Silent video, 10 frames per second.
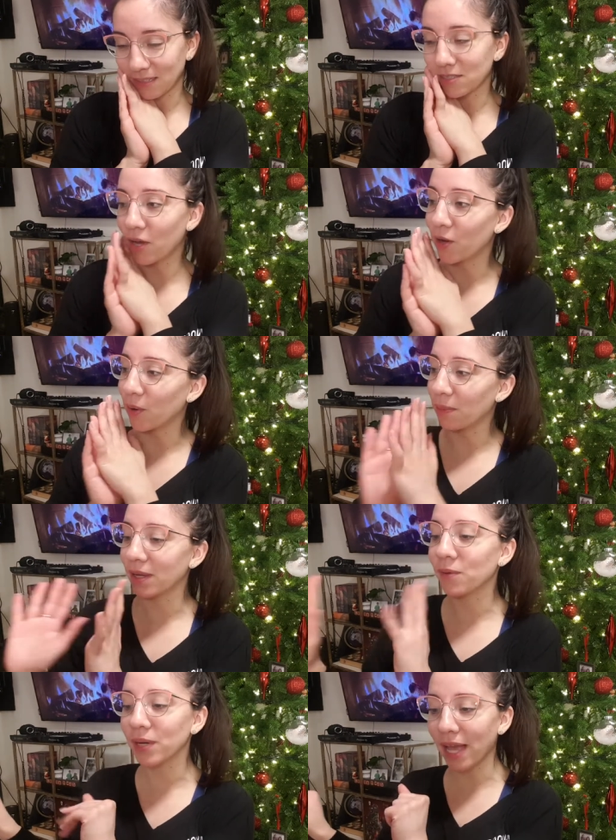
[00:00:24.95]
So I'm
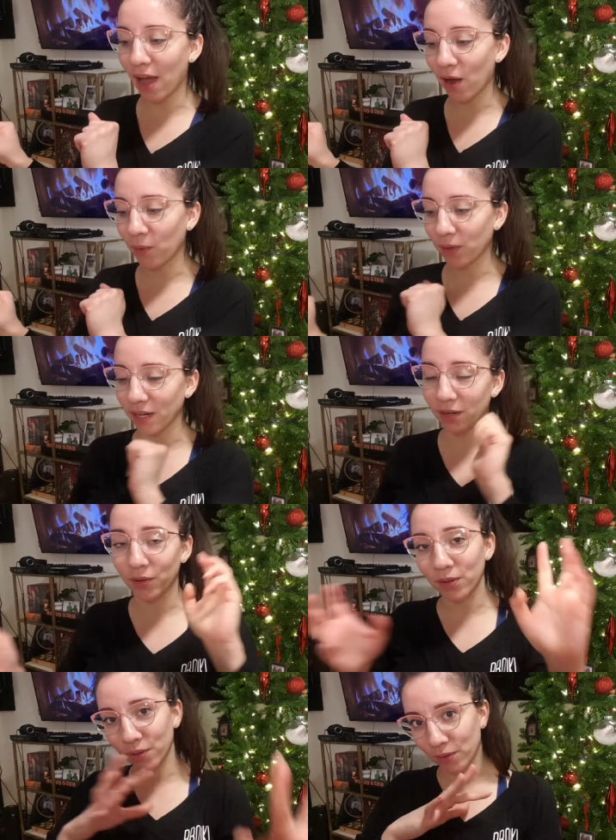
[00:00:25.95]
gonna work out, we're gonna
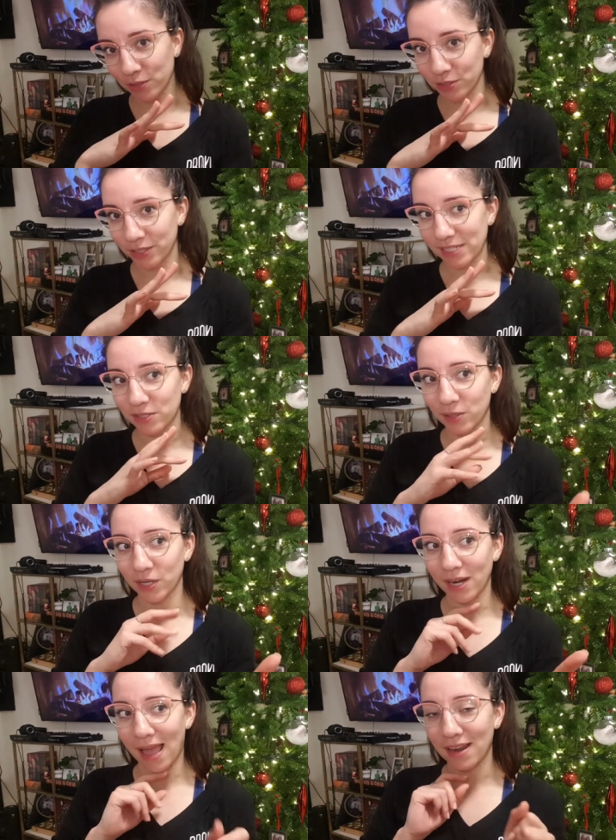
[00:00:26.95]
go to the grocery
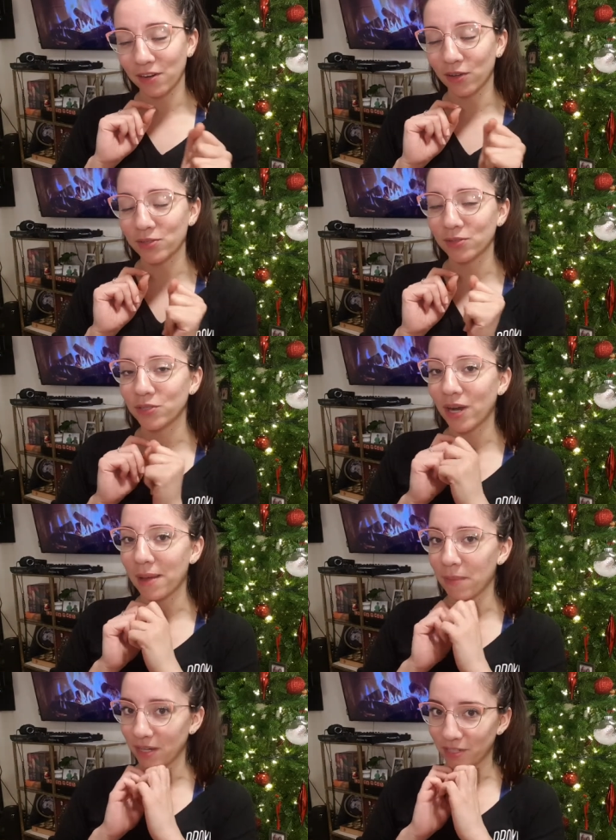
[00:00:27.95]
store and also try
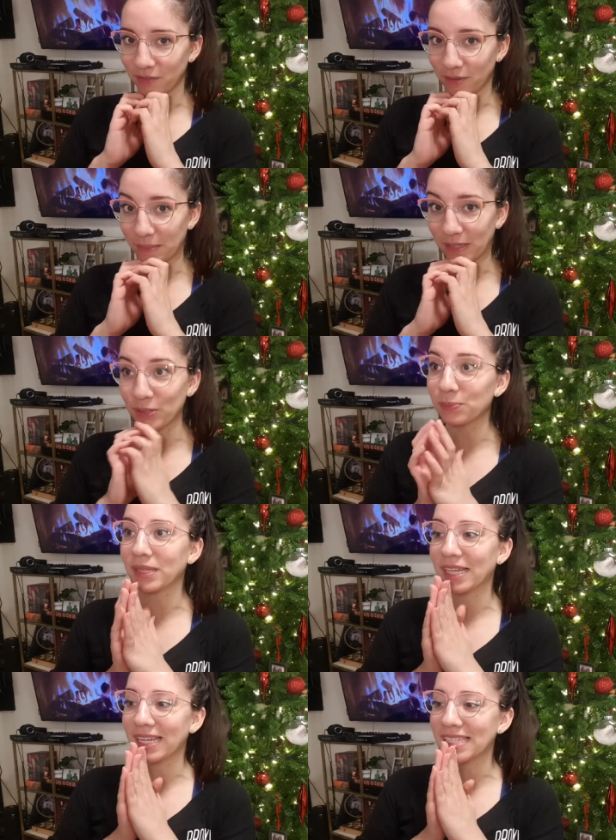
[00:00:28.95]
matcha from a new
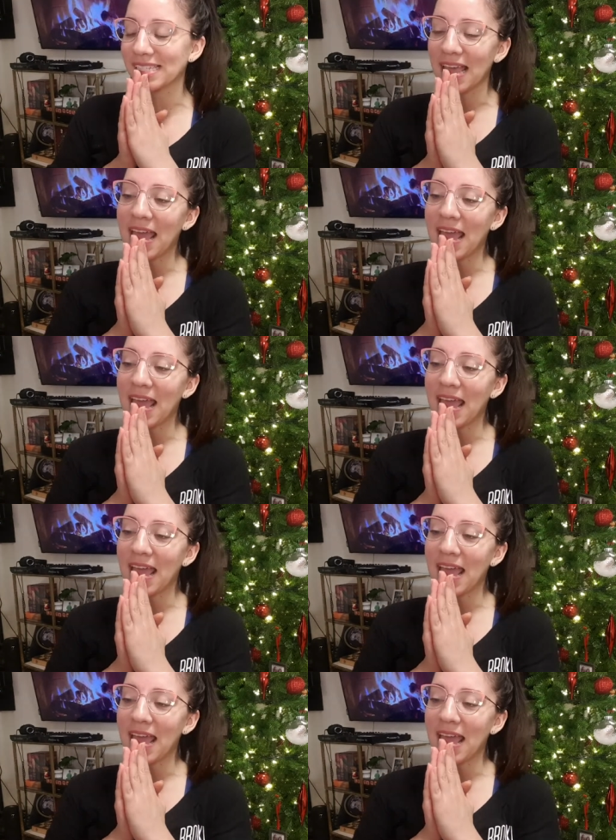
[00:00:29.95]
place.